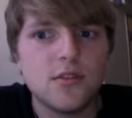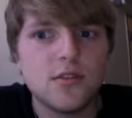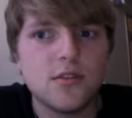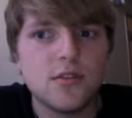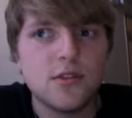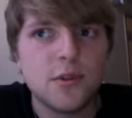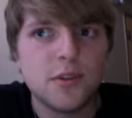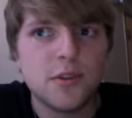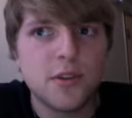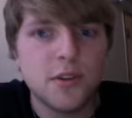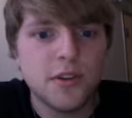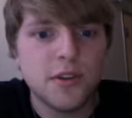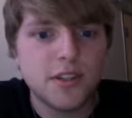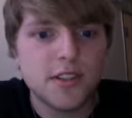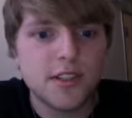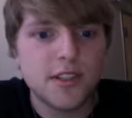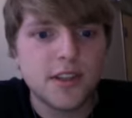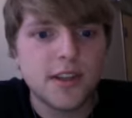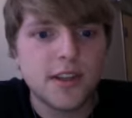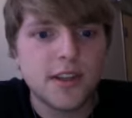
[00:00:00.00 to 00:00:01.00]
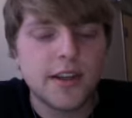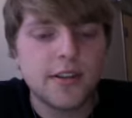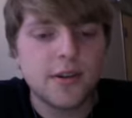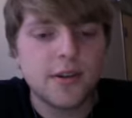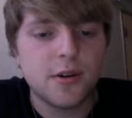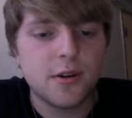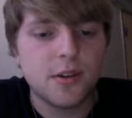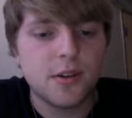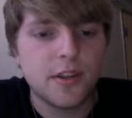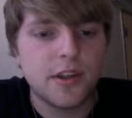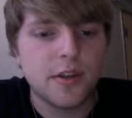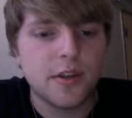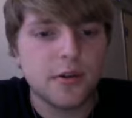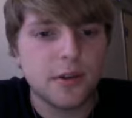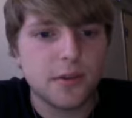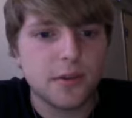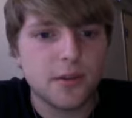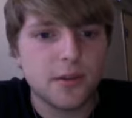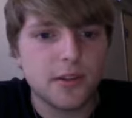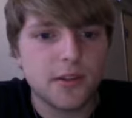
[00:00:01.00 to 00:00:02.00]
to a certain extent, I totally
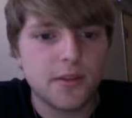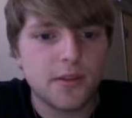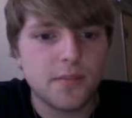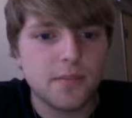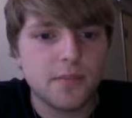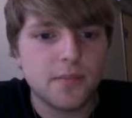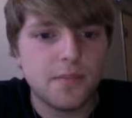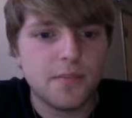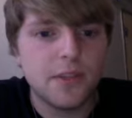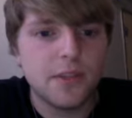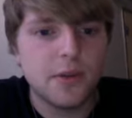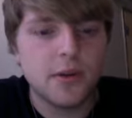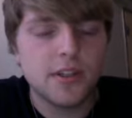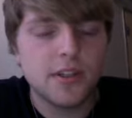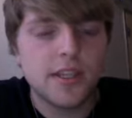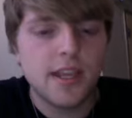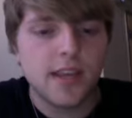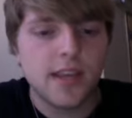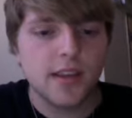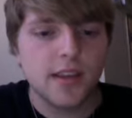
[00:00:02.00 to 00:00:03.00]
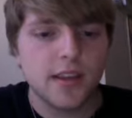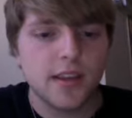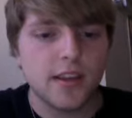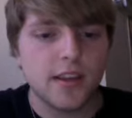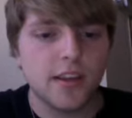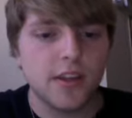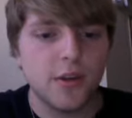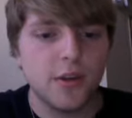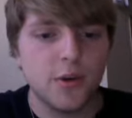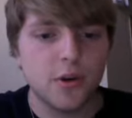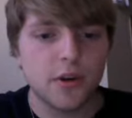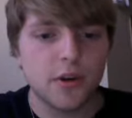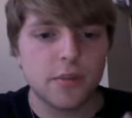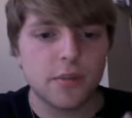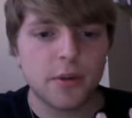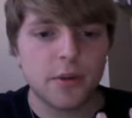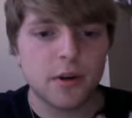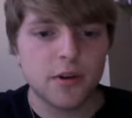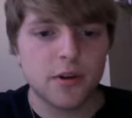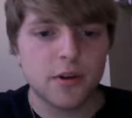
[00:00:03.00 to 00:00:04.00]
agree with him. You are taking your
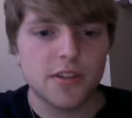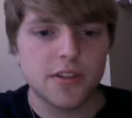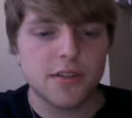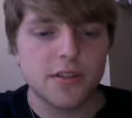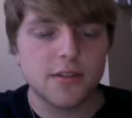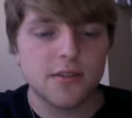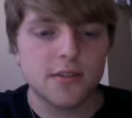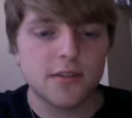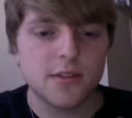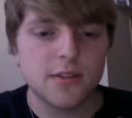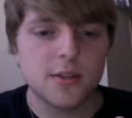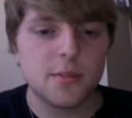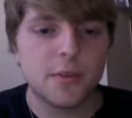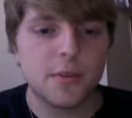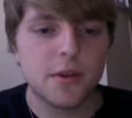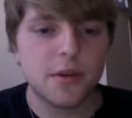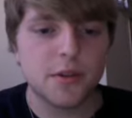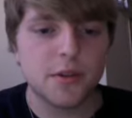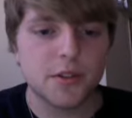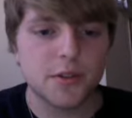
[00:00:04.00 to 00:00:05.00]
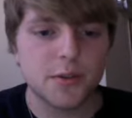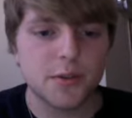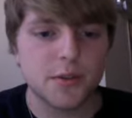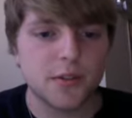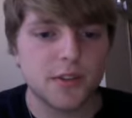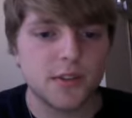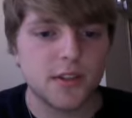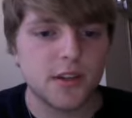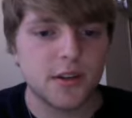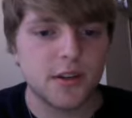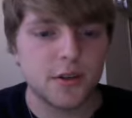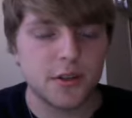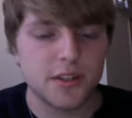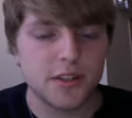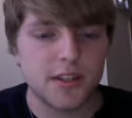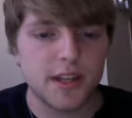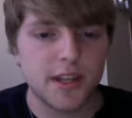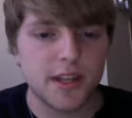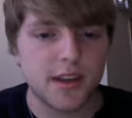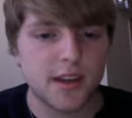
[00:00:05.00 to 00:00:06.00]
personal spiritual
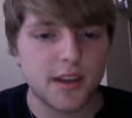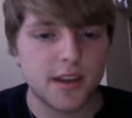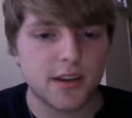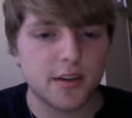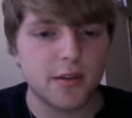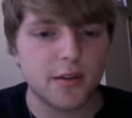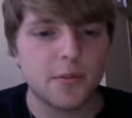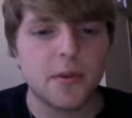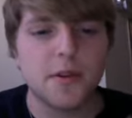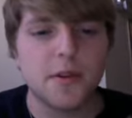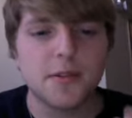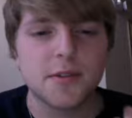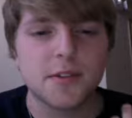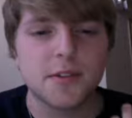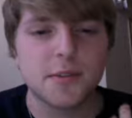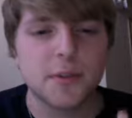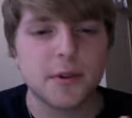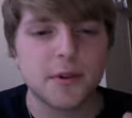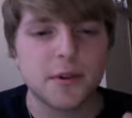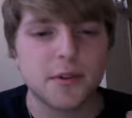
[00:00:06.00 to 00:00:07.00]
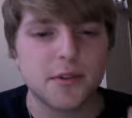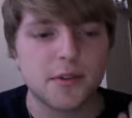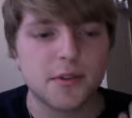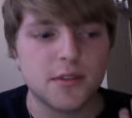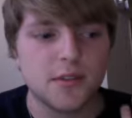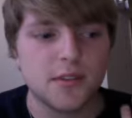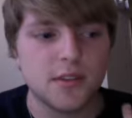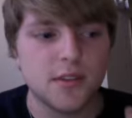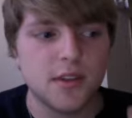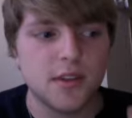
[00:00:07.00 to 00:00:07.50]
understanding, your personal spiritual